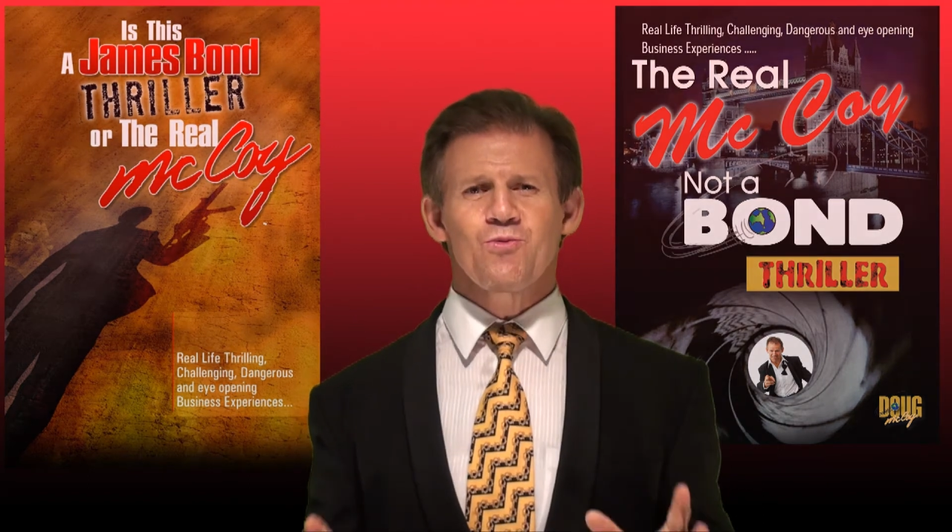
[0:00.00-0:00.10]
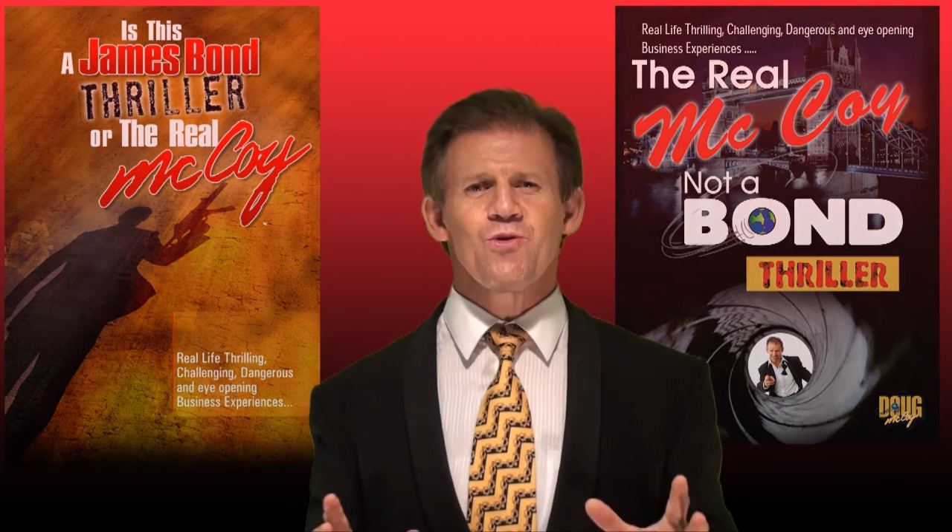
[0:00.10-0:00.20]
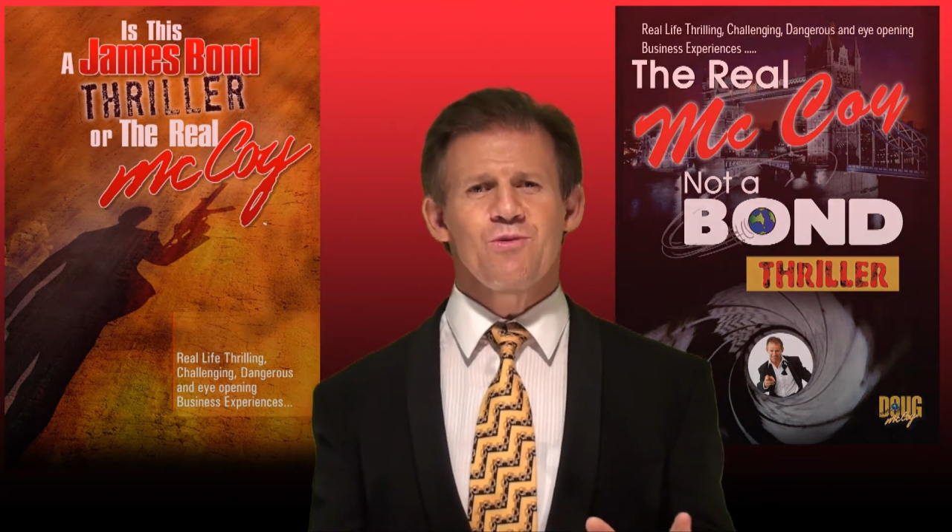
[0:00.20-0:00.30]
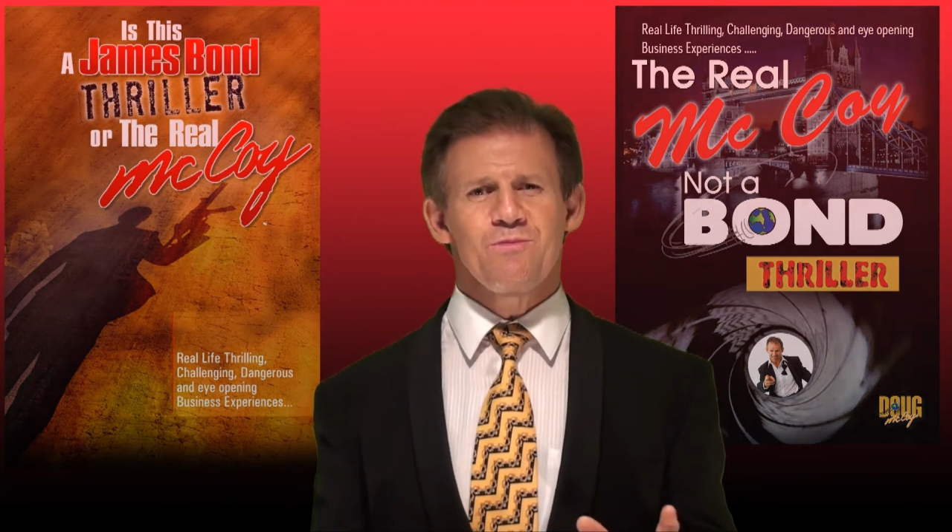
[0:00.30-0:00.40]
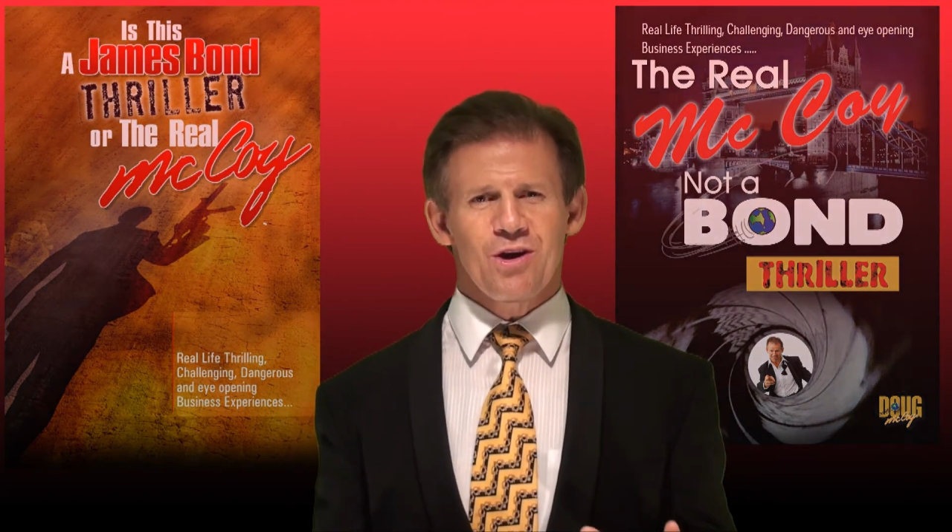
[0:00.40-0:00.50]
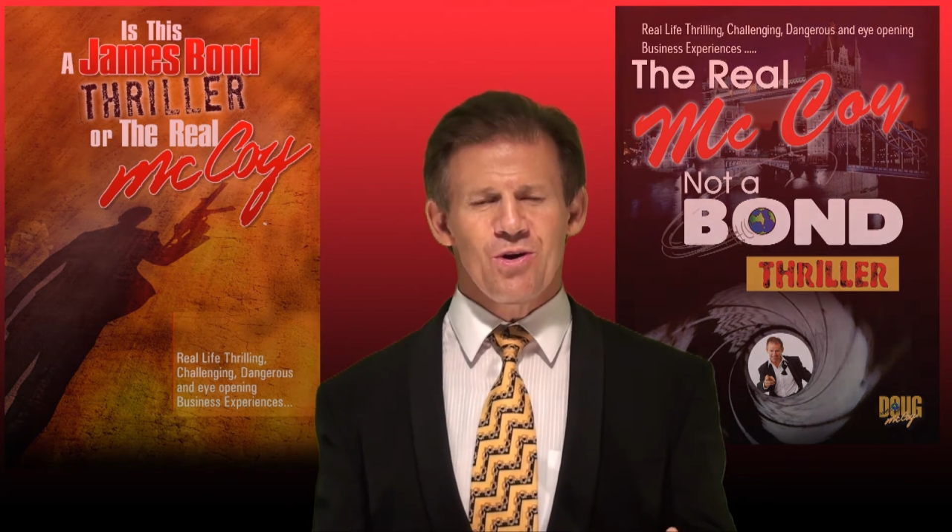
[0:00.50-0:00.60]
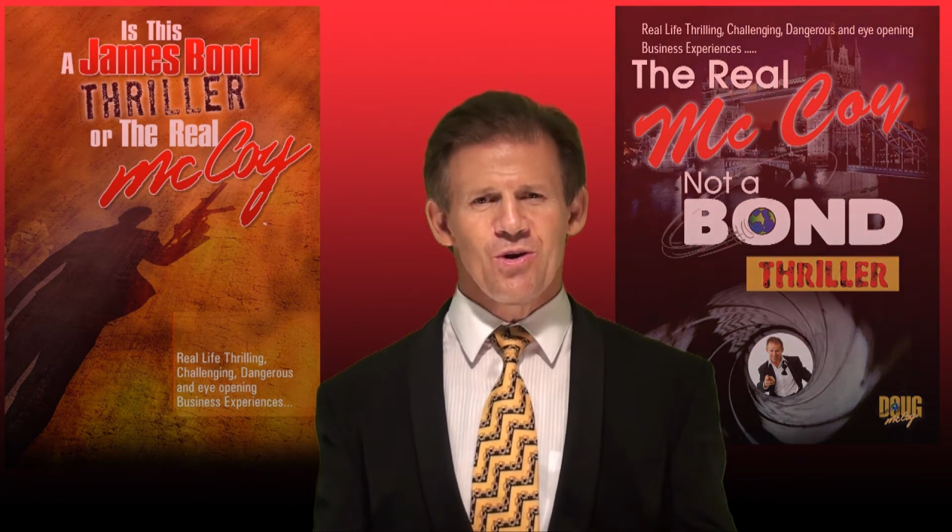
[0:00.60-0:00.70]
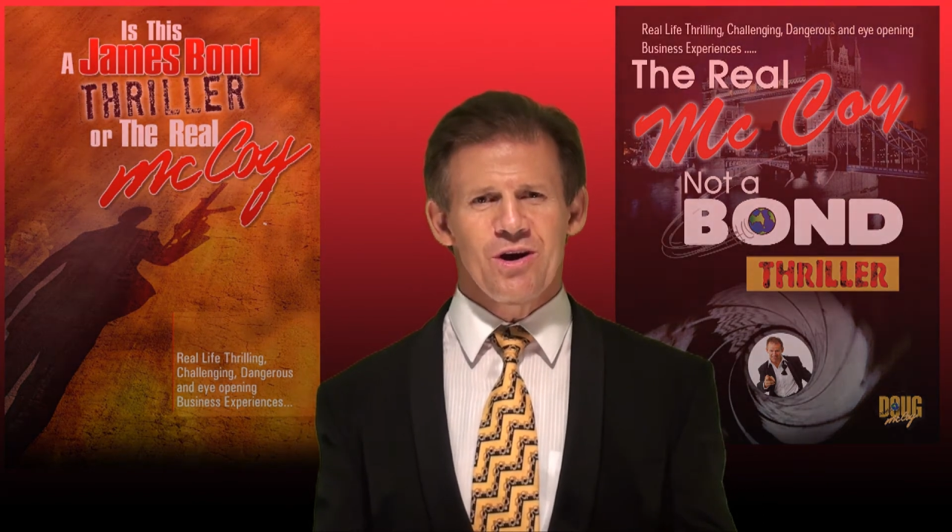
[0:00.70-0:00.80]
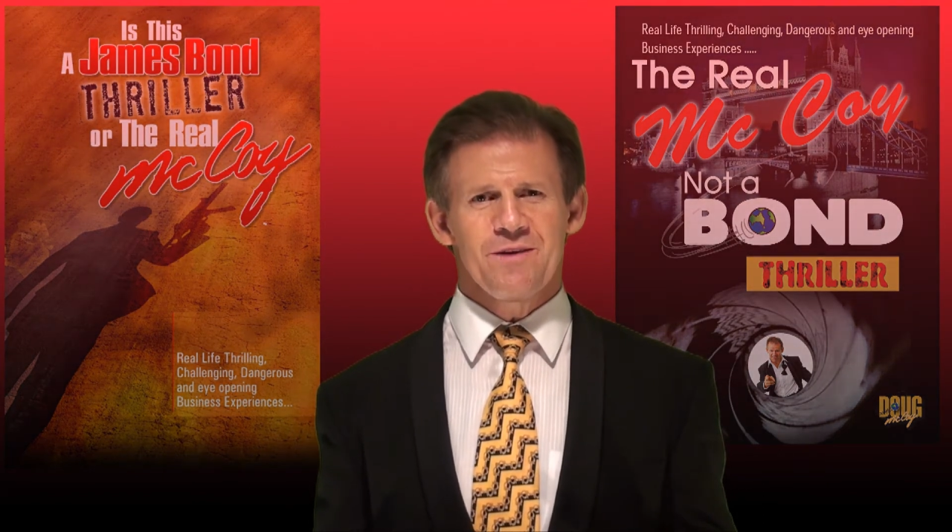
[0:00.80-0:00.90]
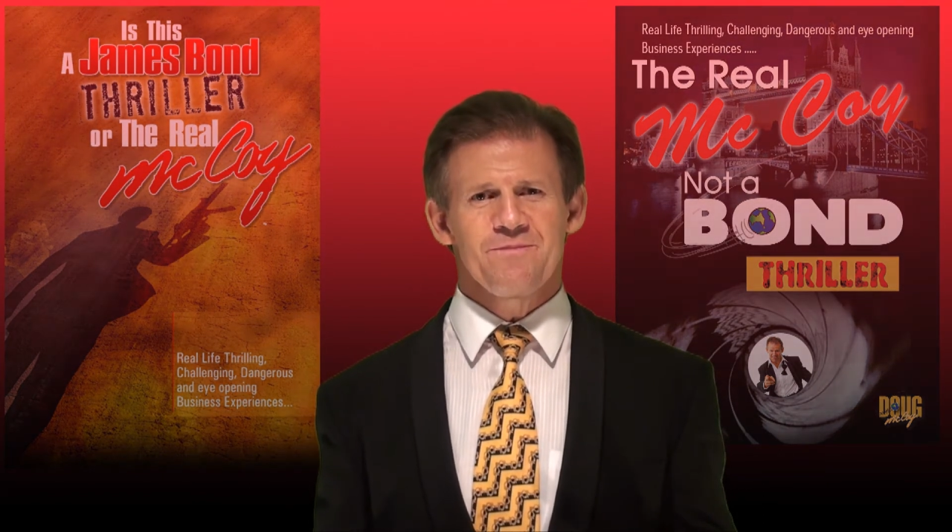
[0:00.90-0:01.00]
real
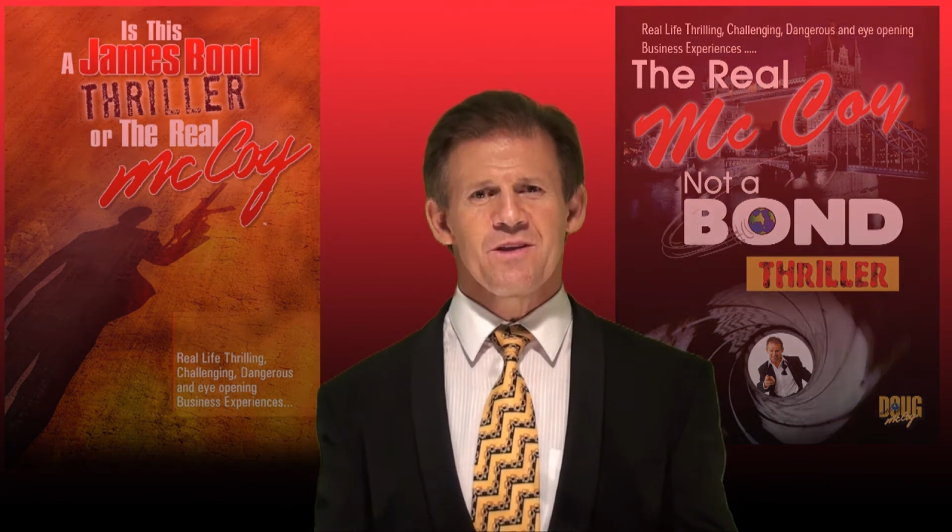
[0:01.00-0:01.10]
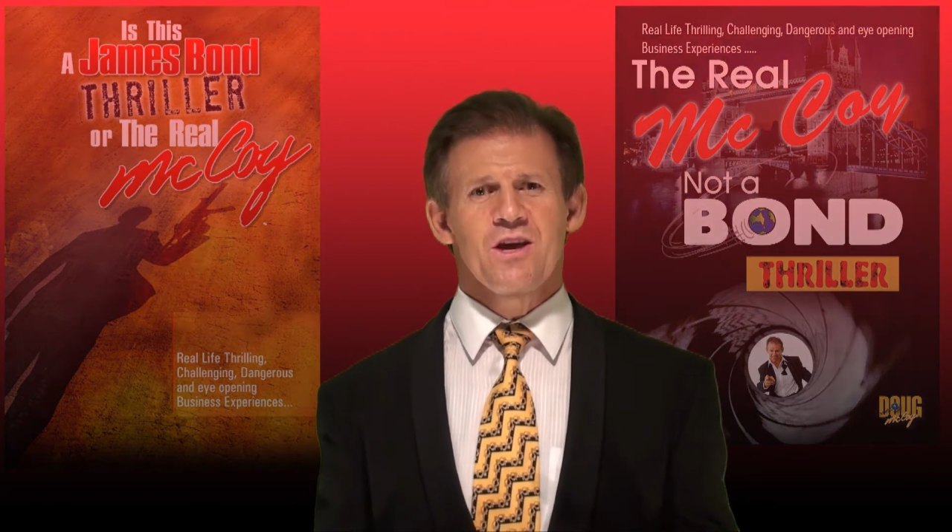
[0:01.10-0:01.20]
McCoy?"